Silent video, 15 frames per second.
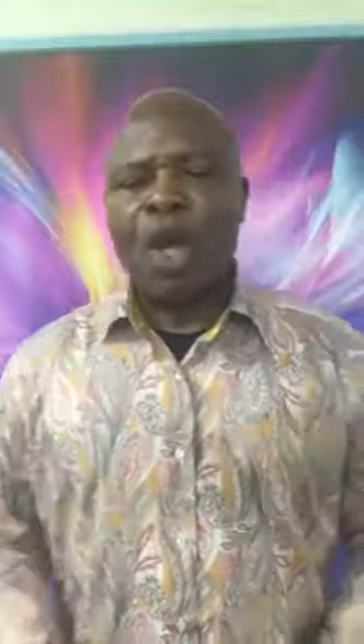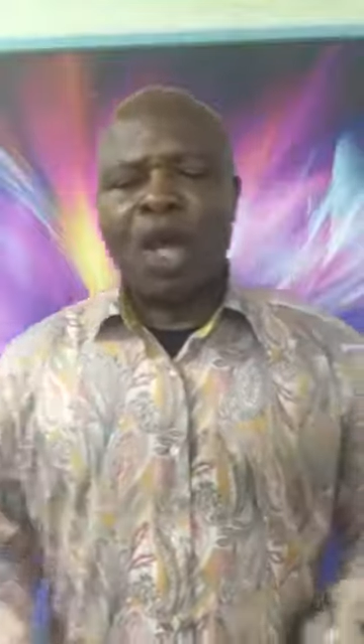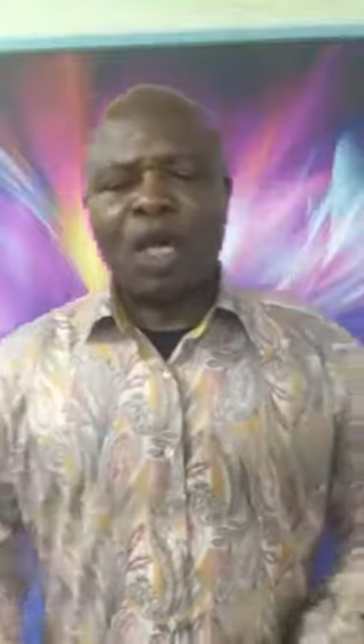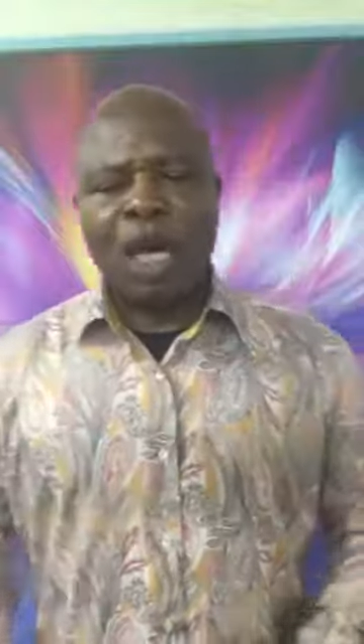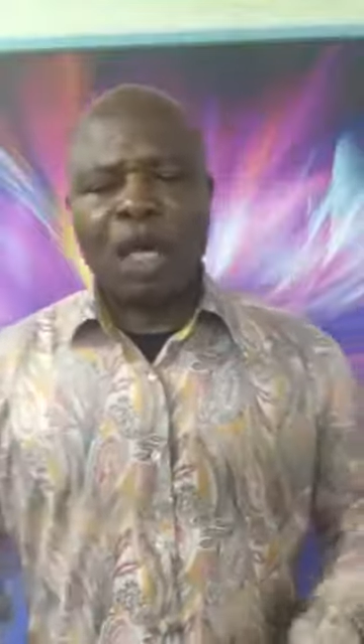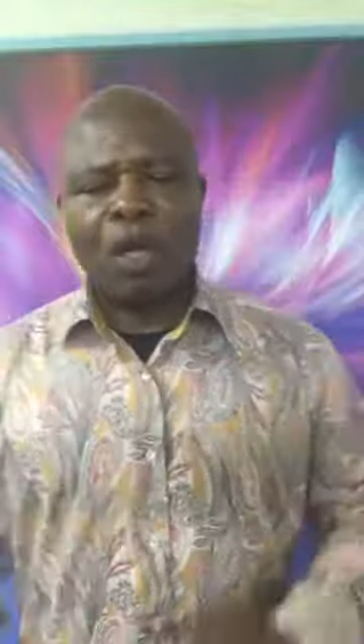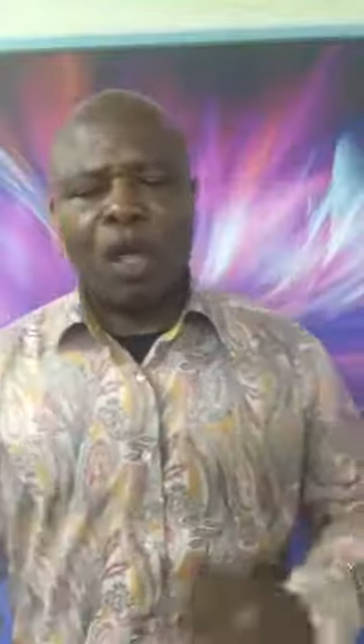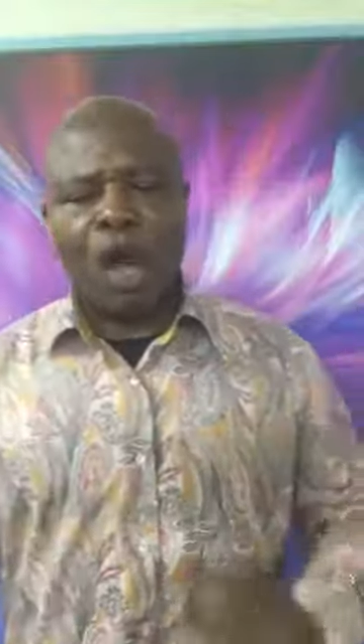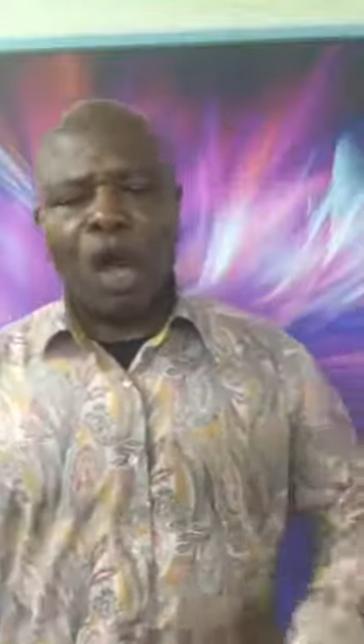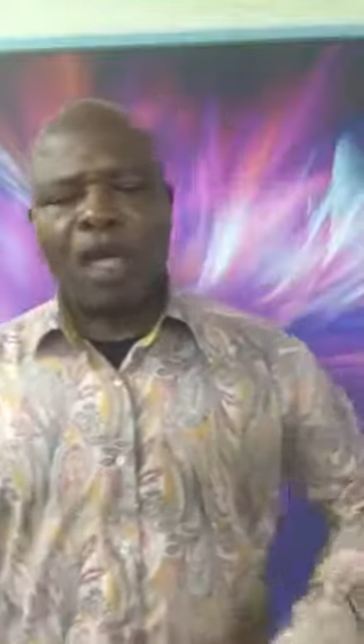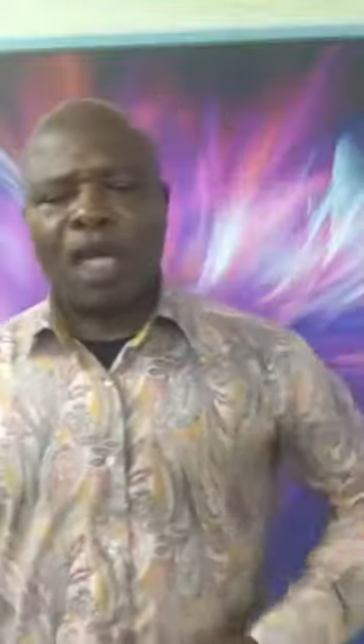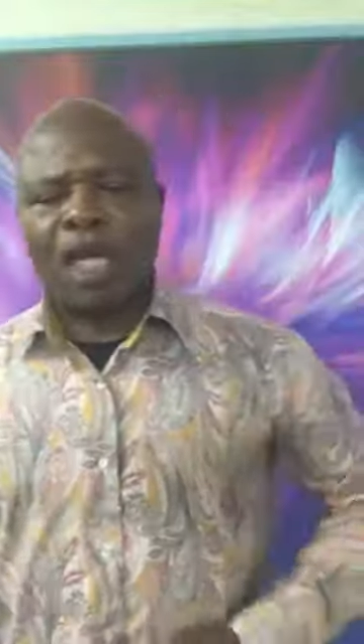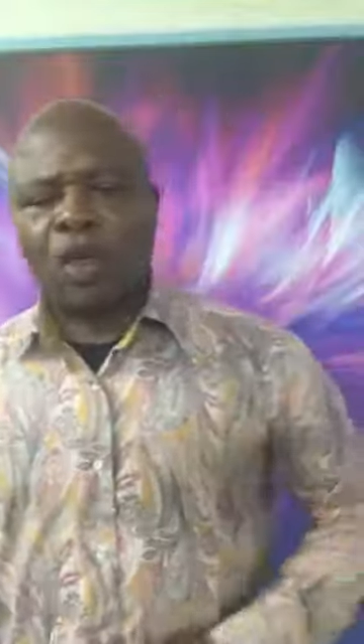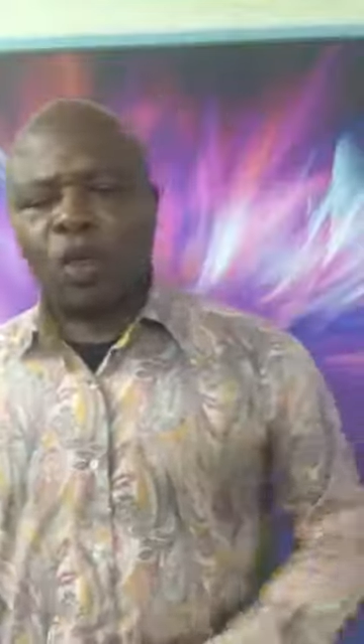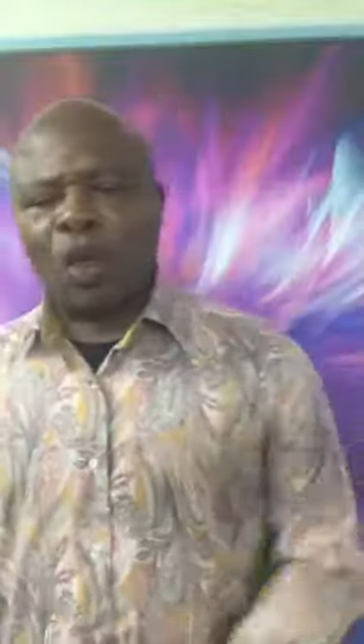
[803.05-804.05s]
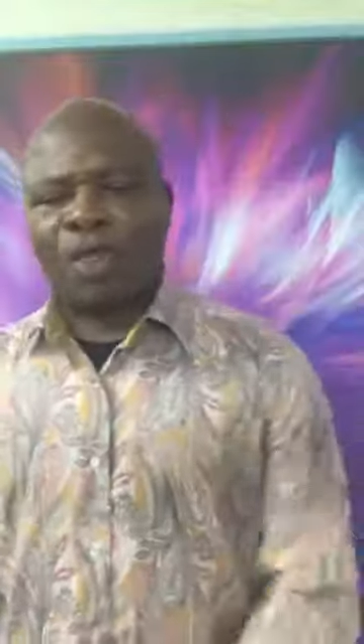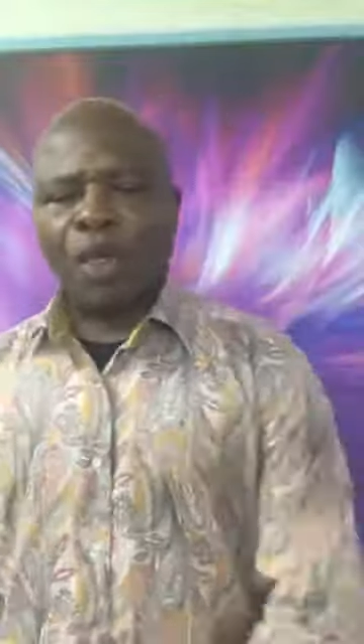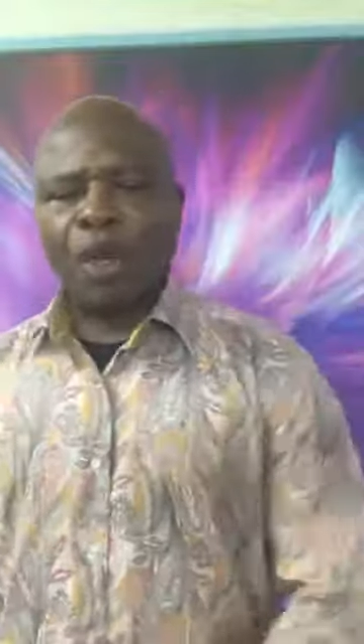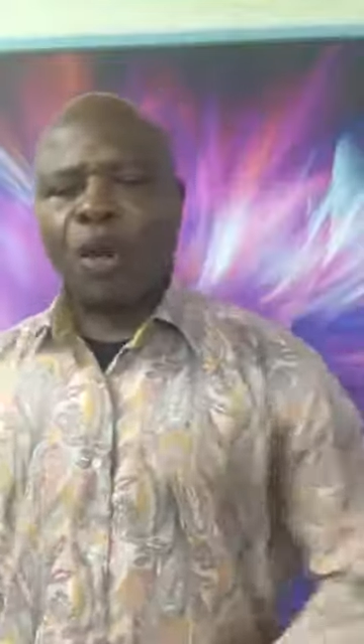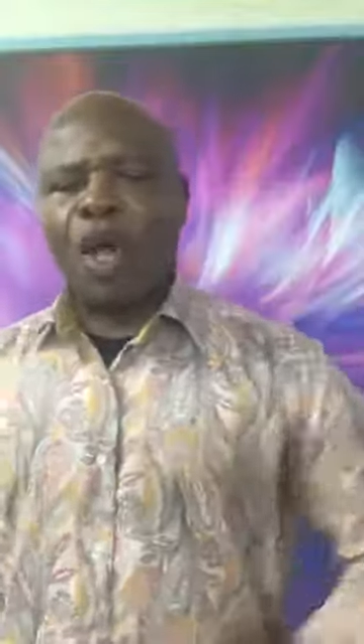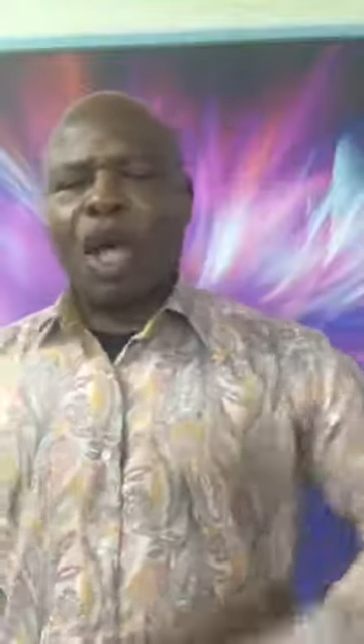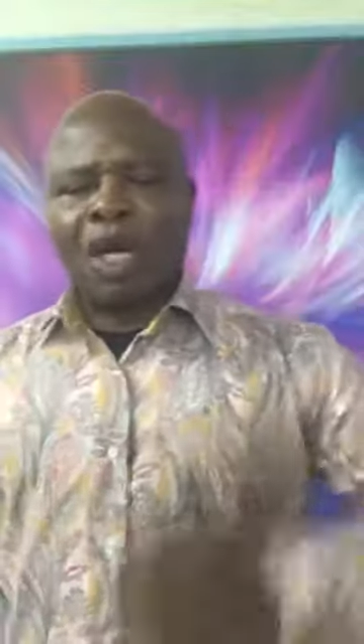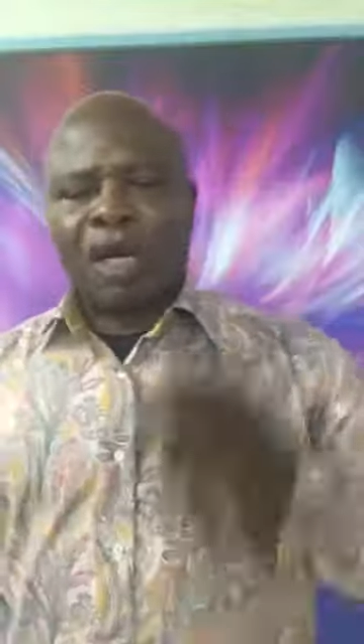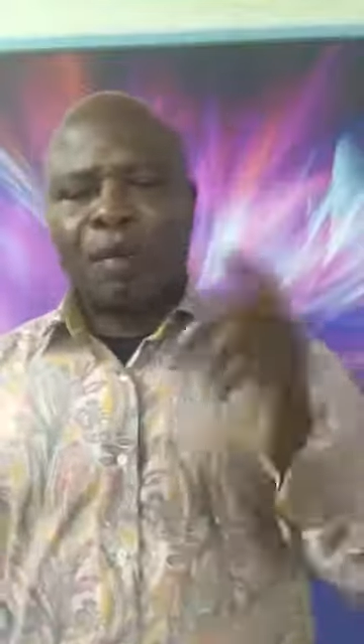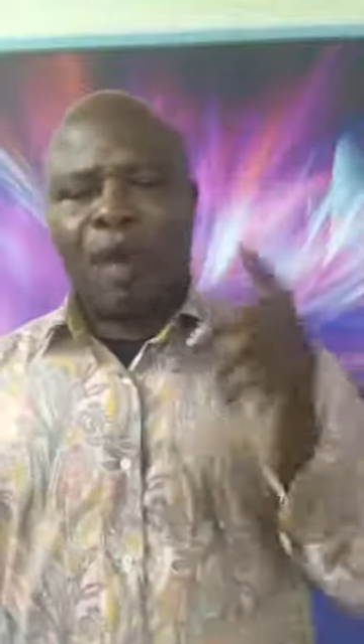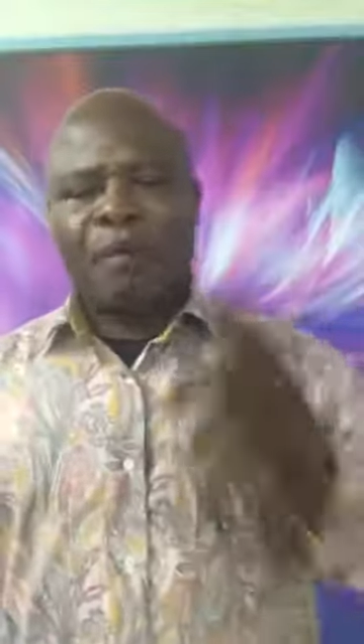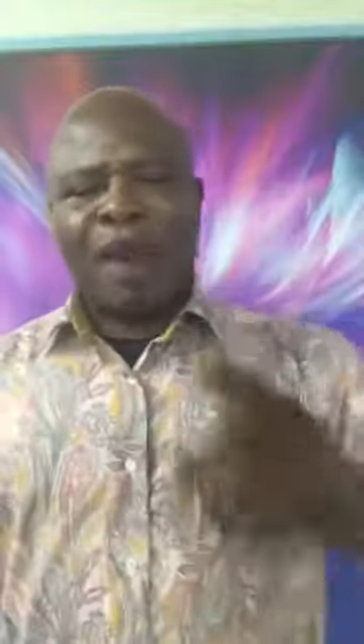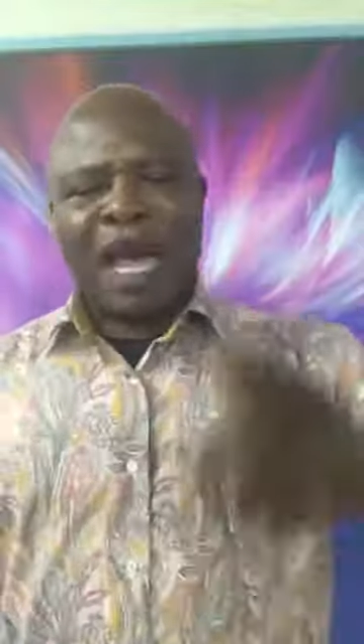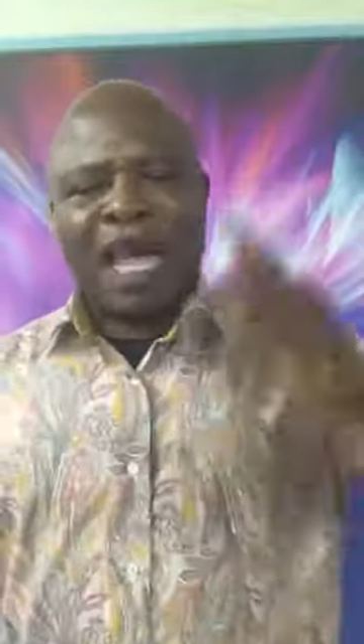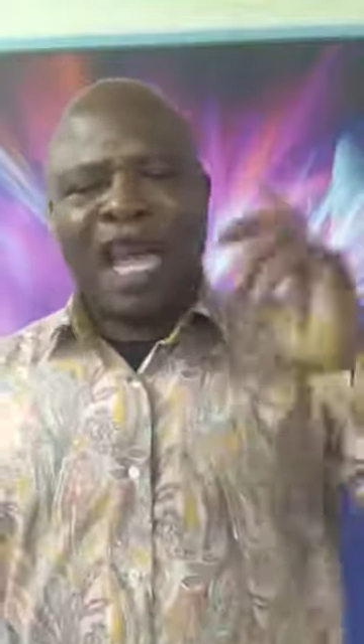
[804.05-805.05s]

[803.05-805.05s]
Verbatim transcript: The Lord is with you. Remember,